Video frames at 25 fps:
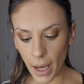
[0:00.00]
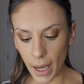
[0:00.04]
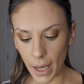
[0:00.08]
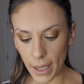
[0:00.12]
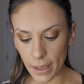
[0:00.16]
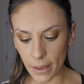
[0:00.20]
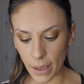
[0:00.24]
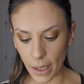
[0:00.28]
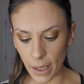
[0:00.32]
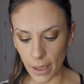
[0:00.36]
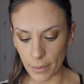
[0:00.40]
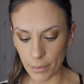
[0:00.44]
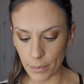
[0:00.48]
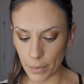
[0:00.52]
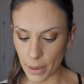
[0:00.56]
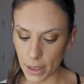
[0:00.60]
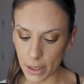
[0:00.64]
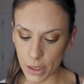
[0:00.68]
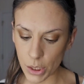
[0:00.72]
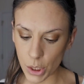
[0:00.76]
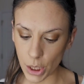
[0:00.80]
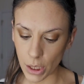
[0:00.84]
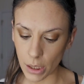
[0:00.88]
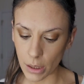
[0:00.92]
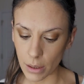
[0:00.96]
Highlight
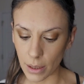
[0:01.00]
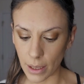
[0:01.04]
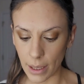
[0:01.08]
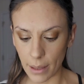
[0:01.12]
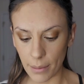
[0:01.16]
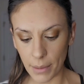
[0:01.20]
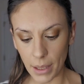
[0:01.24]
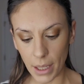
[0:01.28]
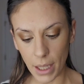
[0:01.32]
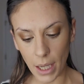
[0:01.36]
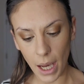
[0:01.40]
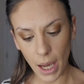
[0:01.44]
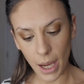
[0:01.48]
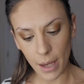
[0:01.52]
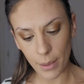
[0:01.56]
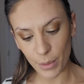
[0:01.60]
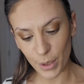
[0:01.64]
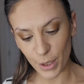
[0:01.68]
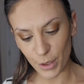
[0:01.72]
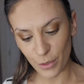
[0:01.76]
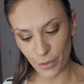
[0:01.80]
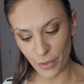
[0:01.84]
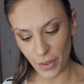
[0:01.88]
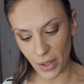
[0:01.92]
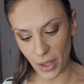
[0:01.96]
Beach Gleamy
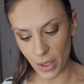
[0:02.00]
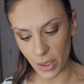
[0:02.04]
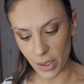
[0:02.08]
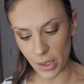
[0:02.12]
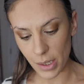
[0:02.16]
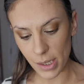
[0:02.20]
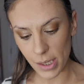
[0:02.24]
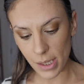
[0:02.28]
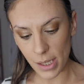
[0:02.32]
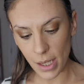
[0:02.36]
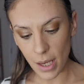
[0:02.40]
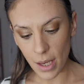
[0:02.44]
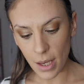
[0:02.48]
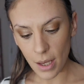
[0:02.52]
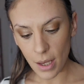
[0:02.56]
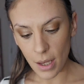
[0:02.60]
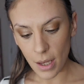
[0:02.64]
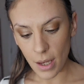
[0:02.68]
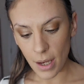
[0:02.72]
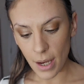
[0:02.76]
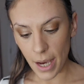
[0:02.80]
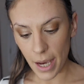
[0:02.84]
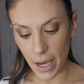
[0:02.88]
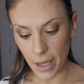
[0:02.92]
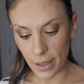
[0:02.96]
Hybrid Feels
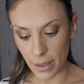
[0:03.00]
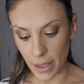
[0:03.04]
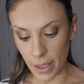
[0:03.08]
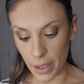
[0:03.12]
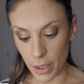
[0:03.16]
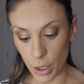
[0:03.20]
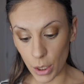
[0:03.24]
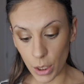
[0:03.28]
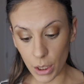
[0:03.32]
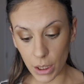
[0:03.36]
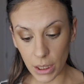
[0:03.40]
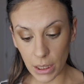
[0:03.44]
Highlighter.